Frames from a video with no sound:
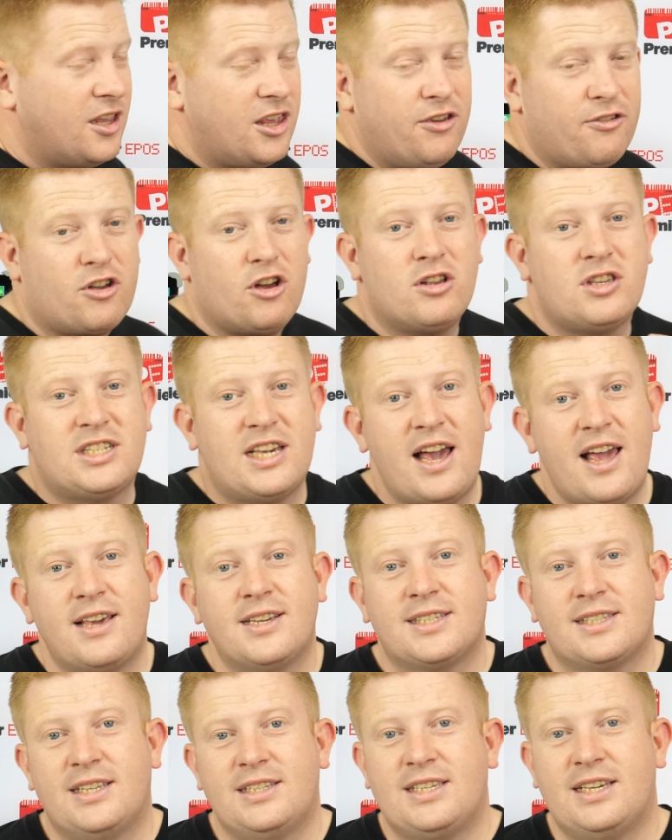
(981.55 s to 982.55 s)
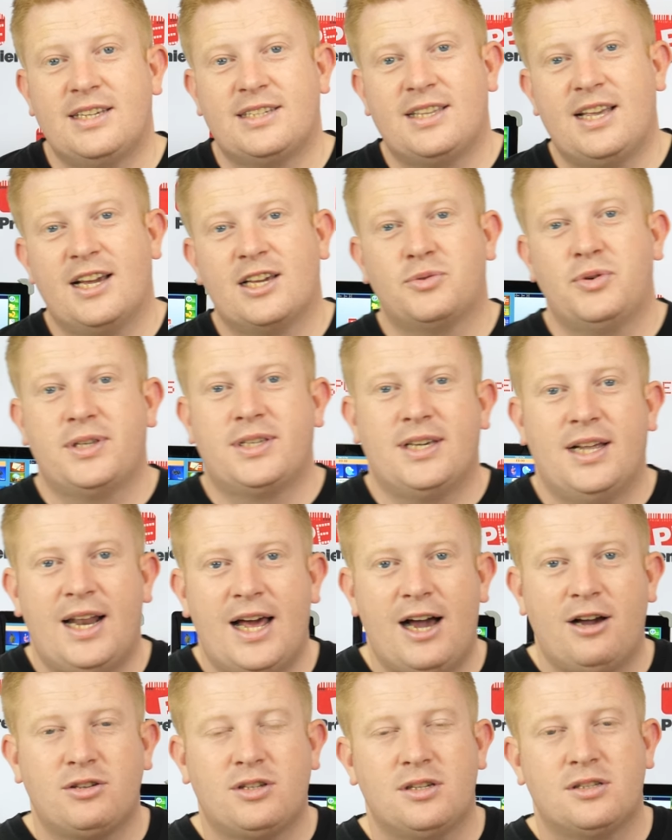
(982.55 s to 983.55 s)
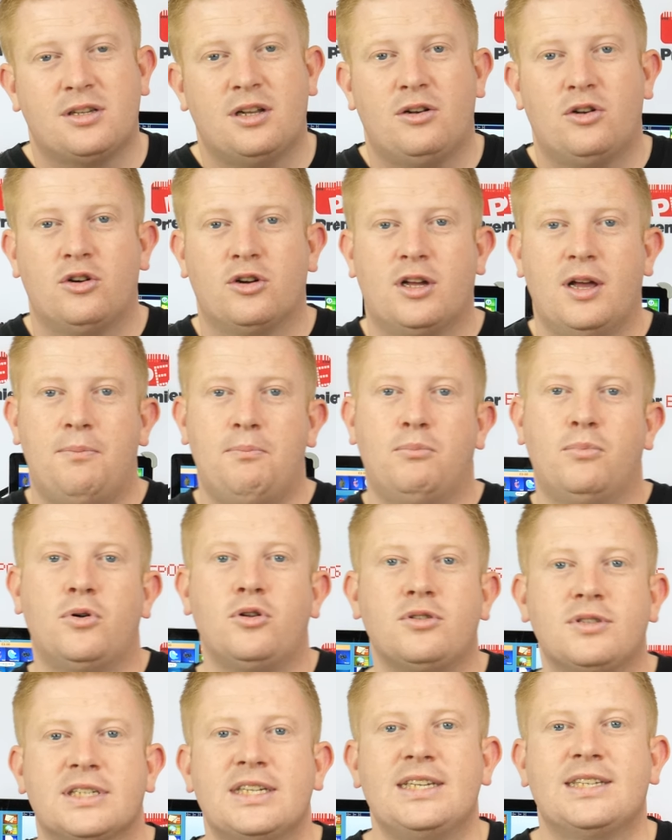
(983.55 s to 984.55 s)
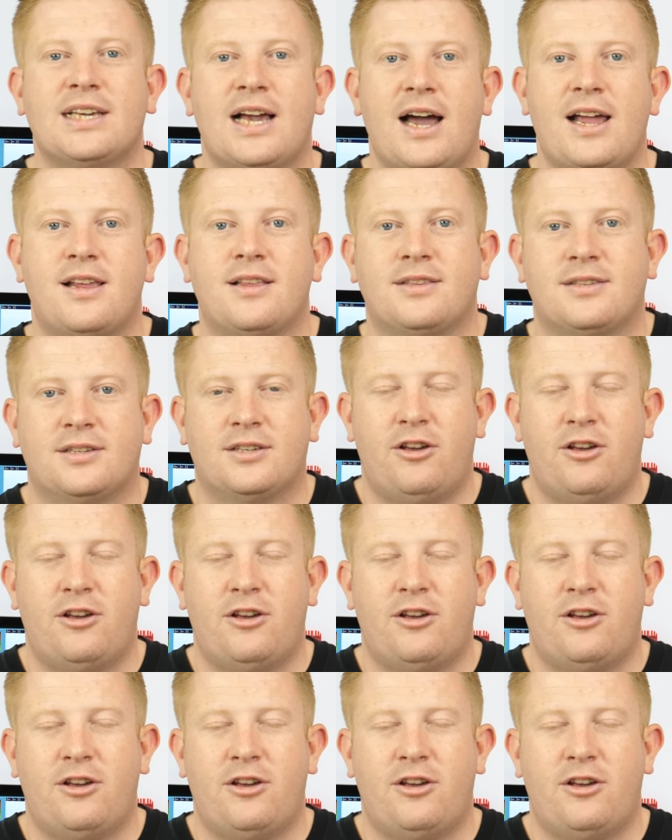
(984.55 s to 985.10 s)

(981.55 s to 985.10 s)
you've got change statistics, which allows you to look at multi-sites.